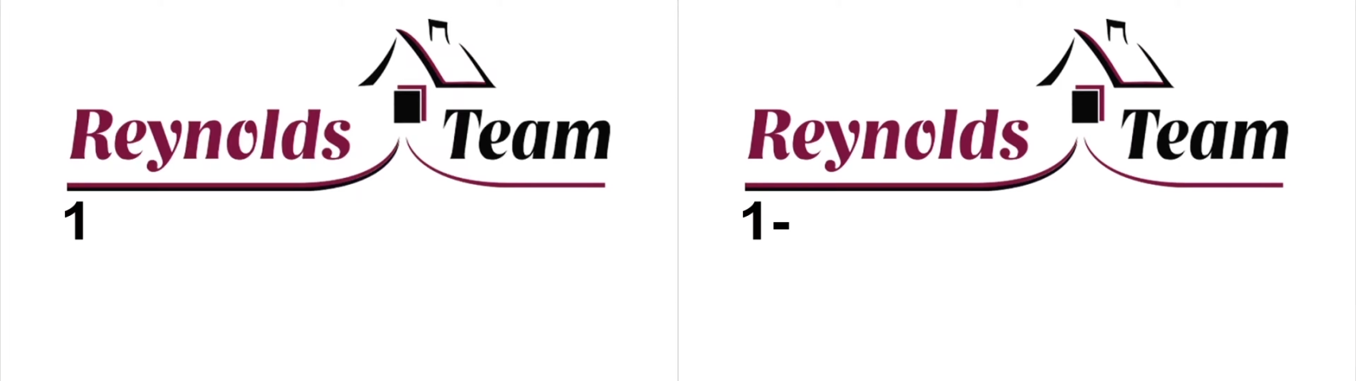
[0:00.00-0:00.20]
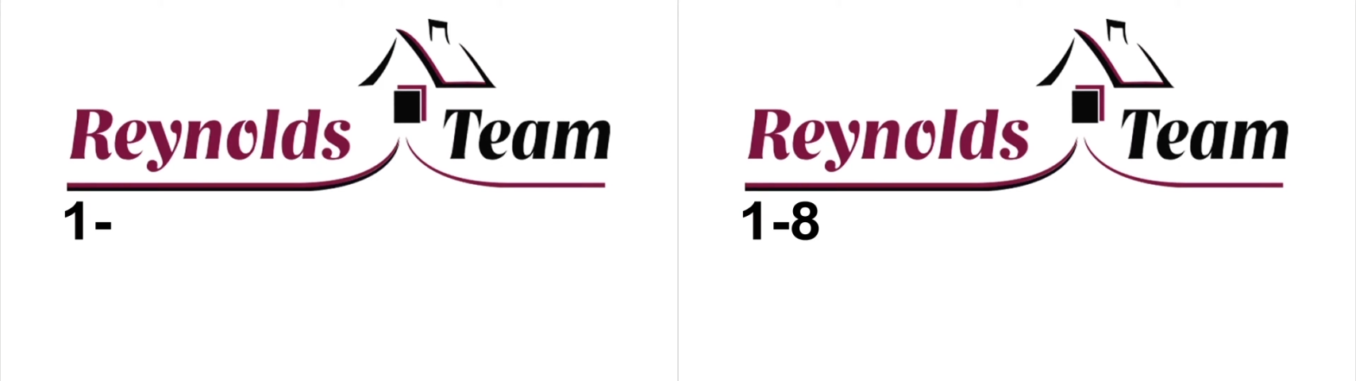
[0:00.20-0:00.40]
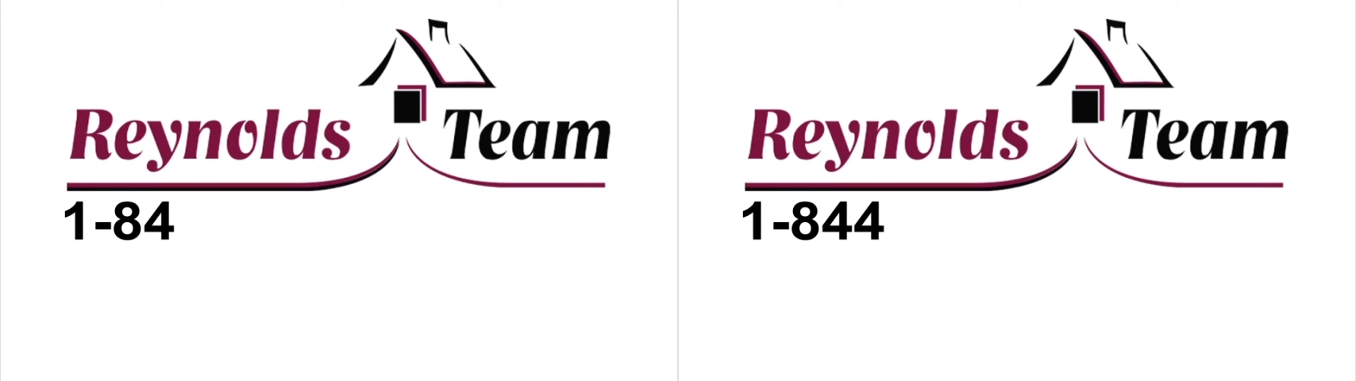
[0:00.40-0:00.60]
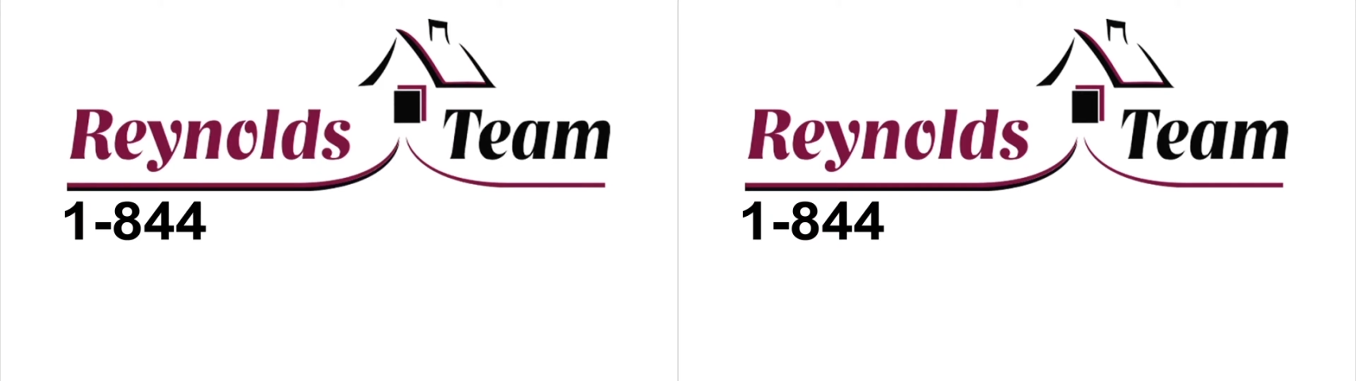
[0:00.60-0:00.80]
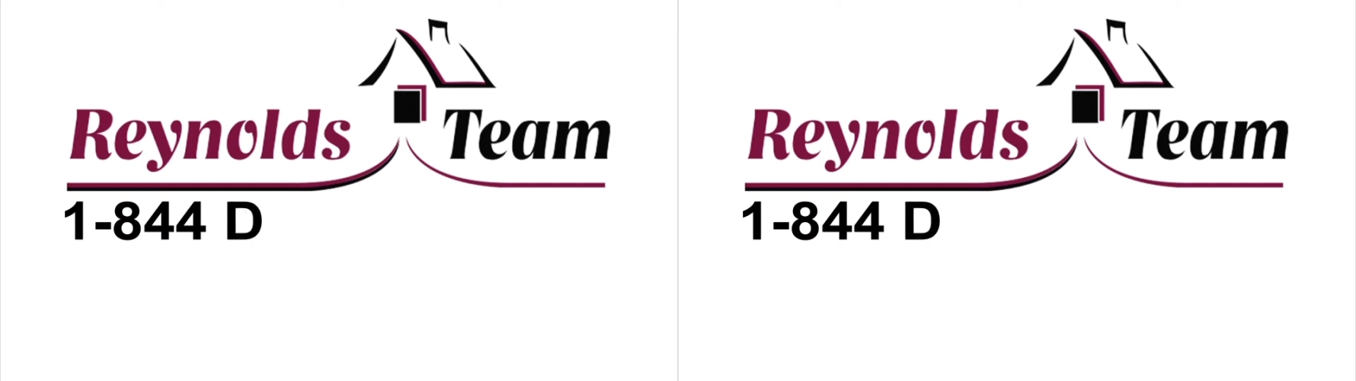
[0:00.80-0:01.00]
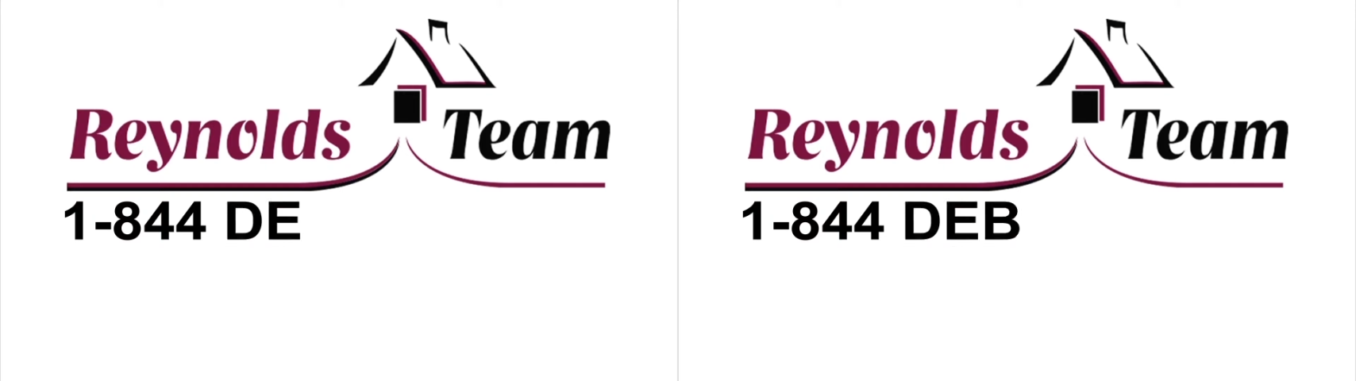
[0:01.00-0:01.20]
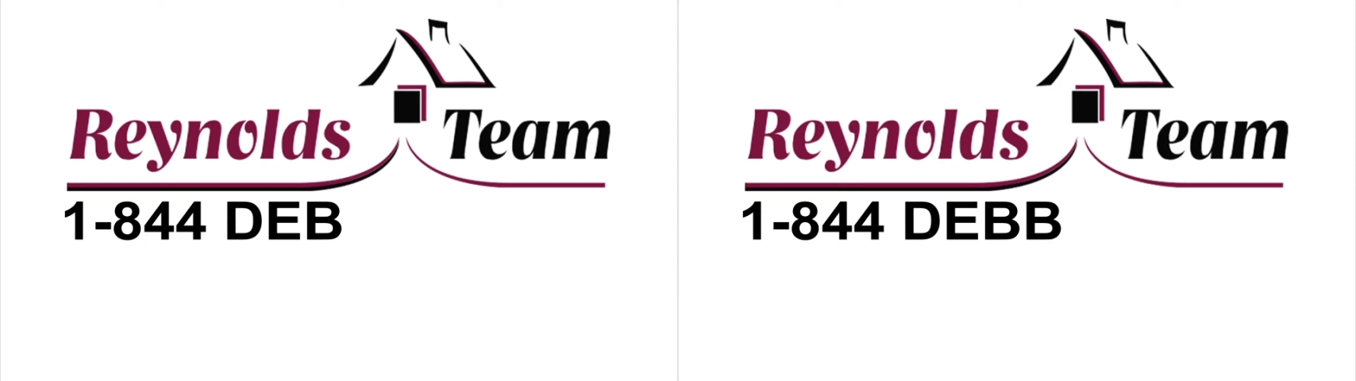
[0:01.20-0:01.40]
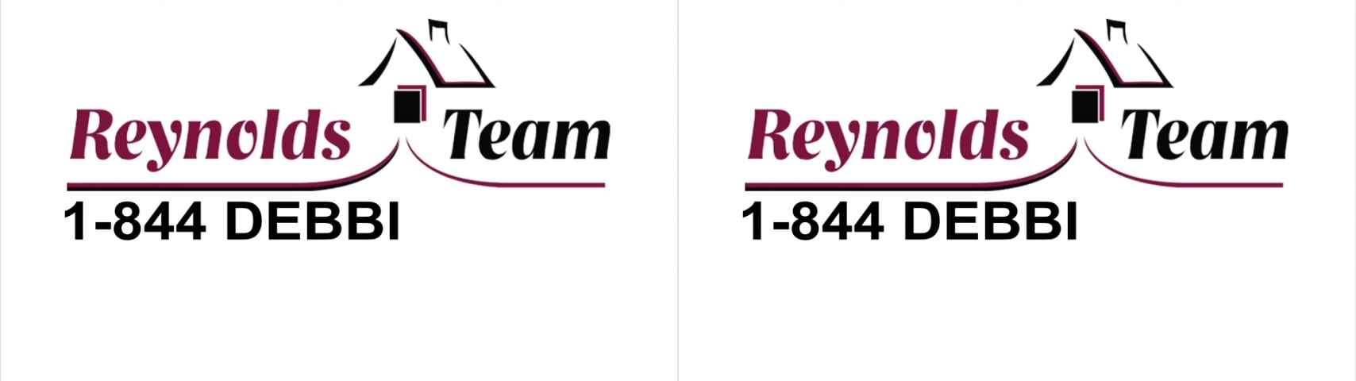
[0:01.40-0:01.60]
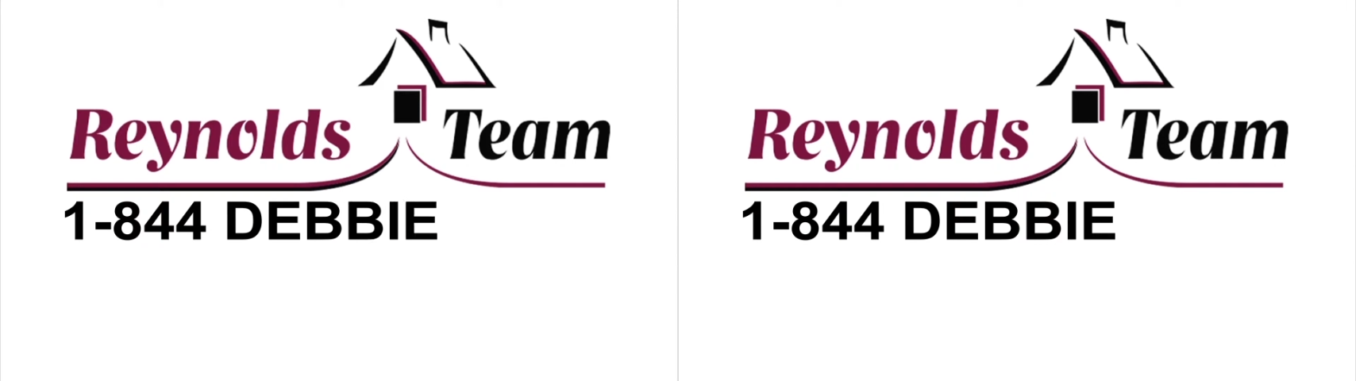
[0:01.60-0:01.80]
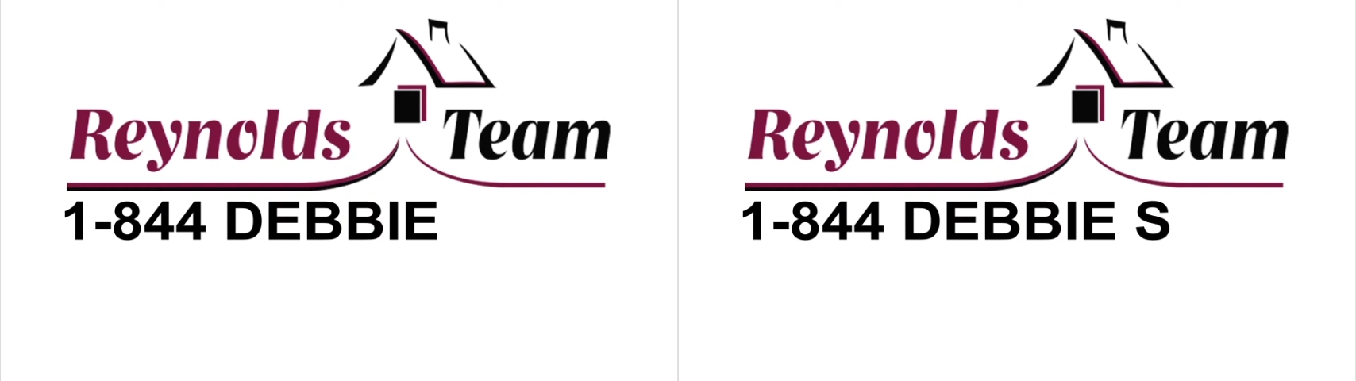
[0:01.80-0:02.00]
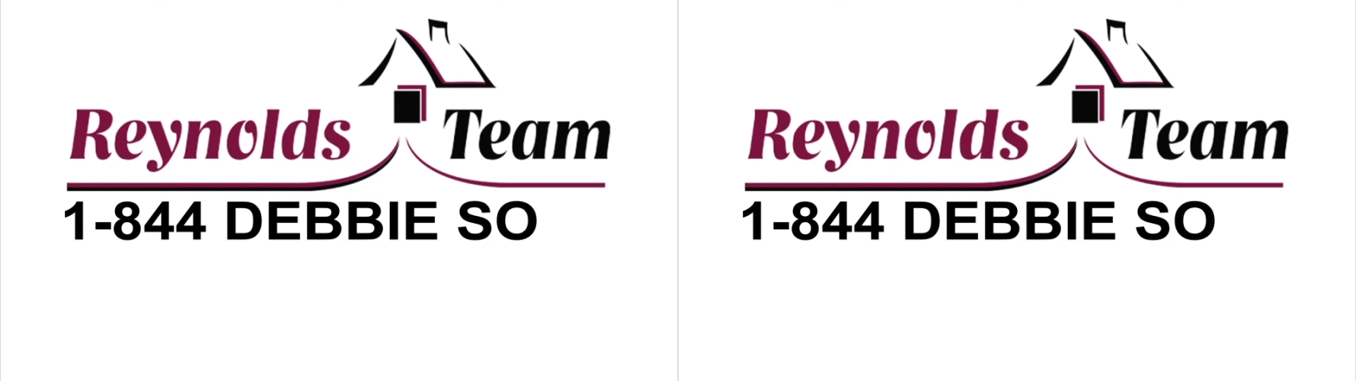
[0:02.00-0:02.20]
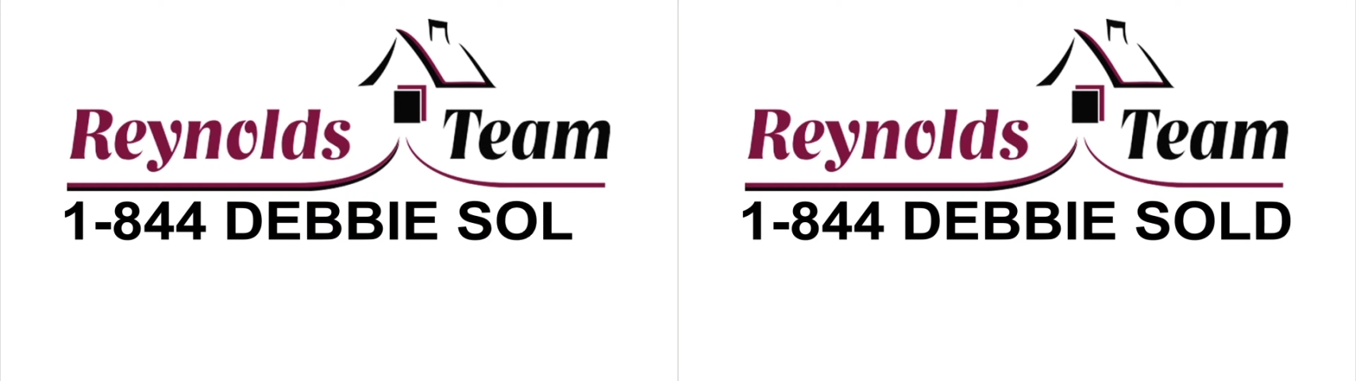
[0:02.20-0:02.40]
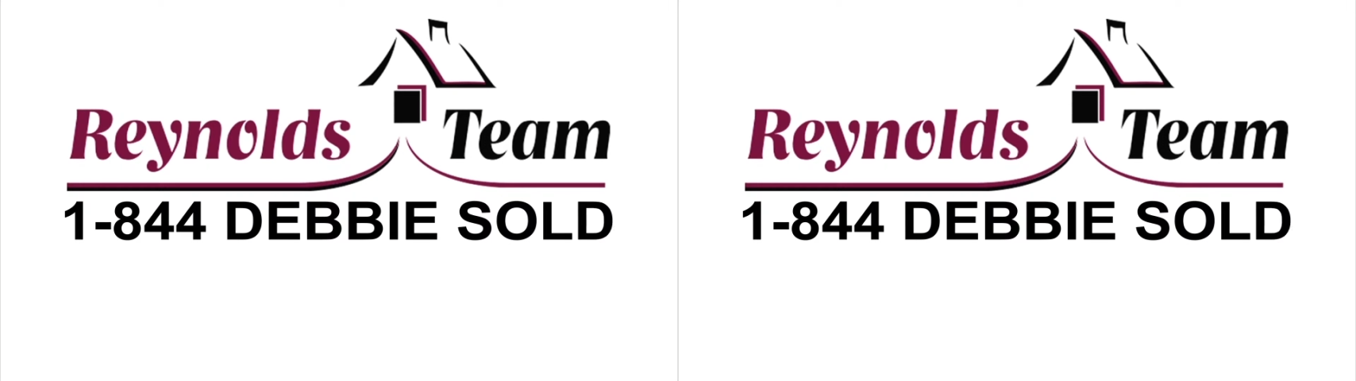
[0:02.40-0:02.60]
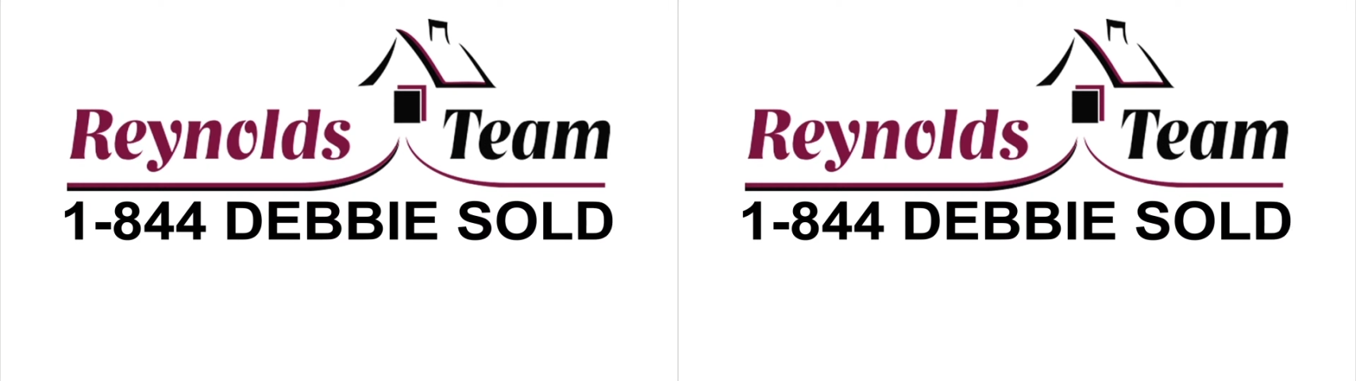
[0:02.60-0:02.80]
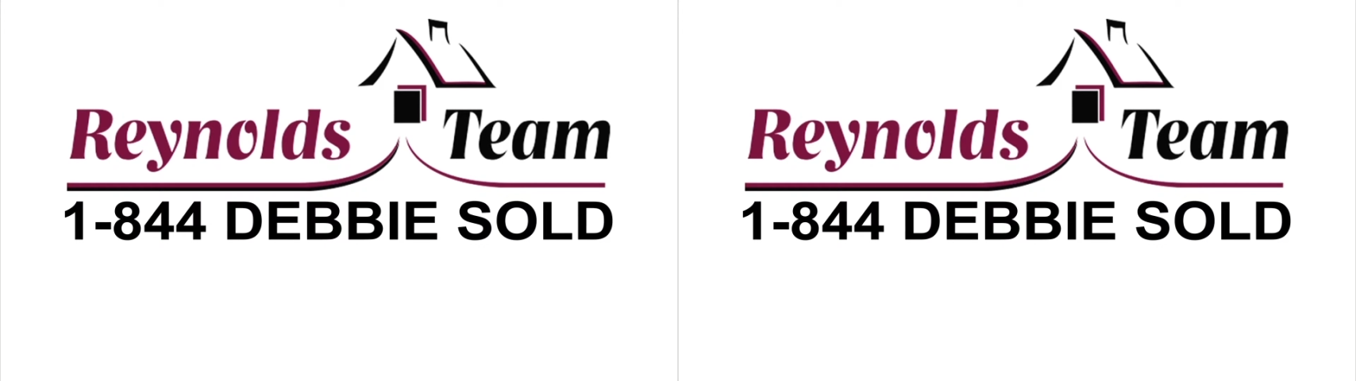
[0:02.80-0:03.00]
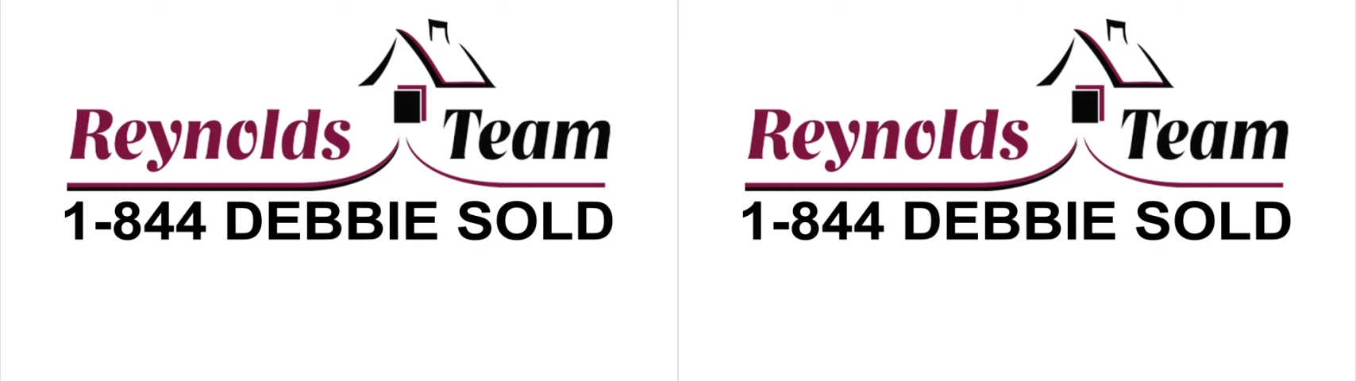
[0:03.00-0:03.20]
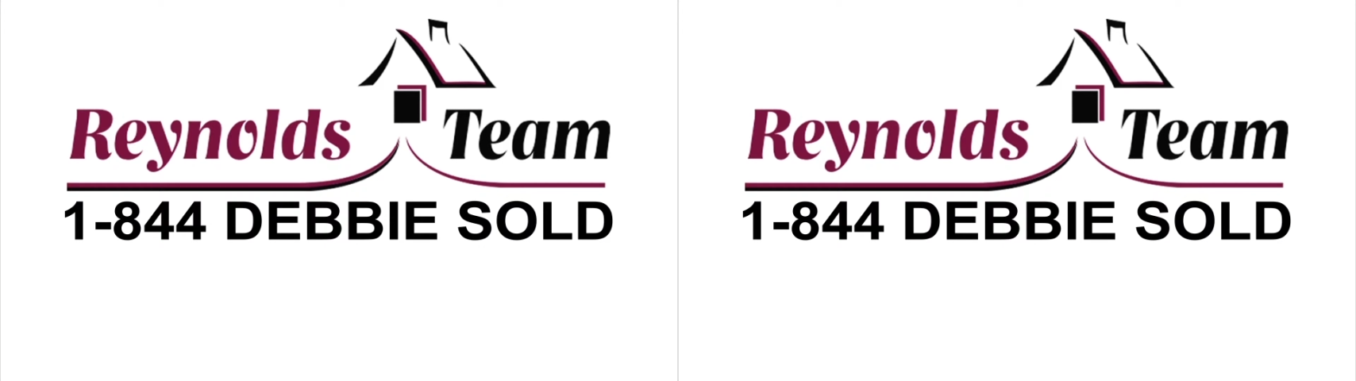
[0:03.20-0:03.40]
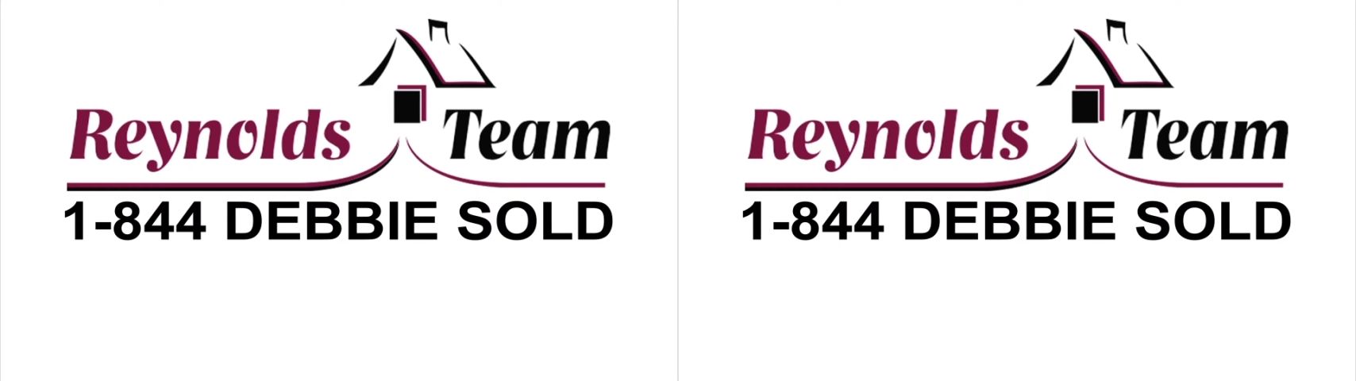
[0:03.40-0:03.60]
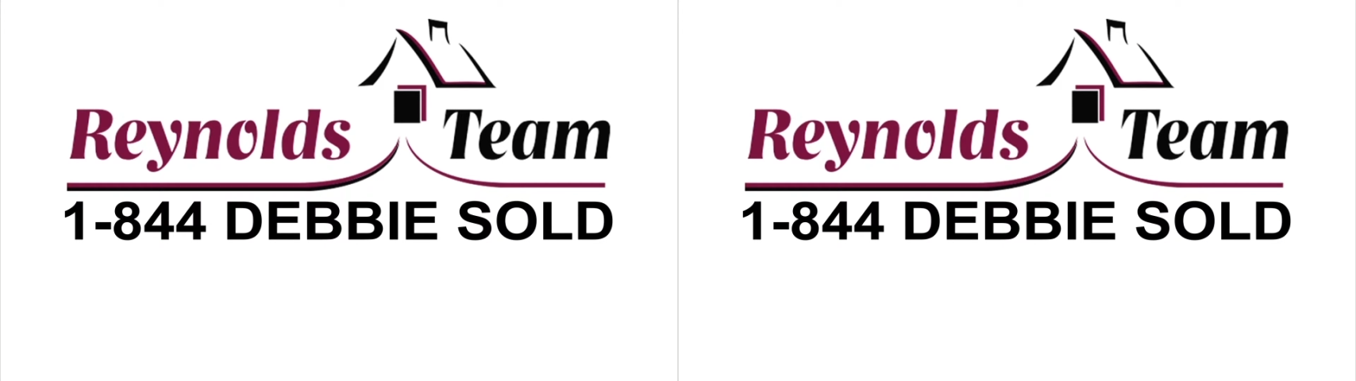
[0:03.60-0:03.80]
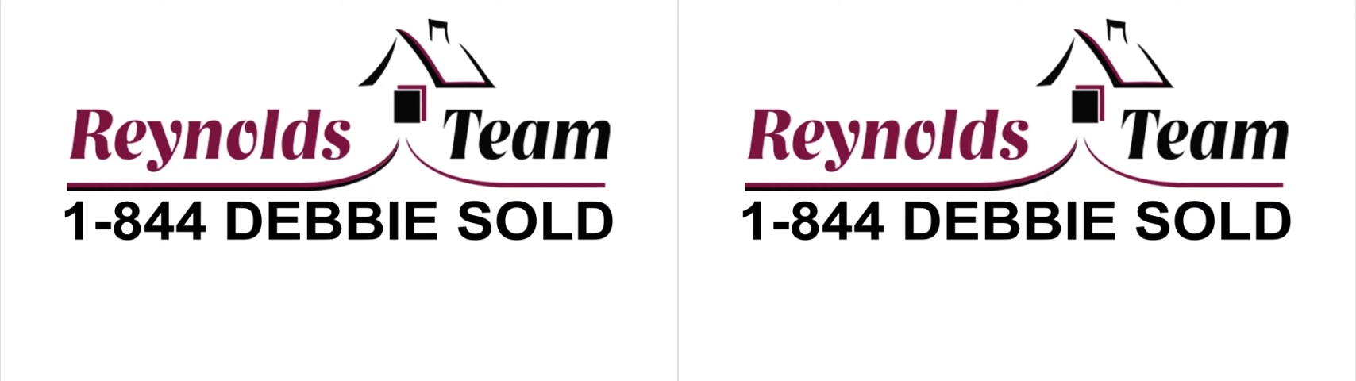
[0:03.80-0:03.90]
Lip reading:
(no speaker visible)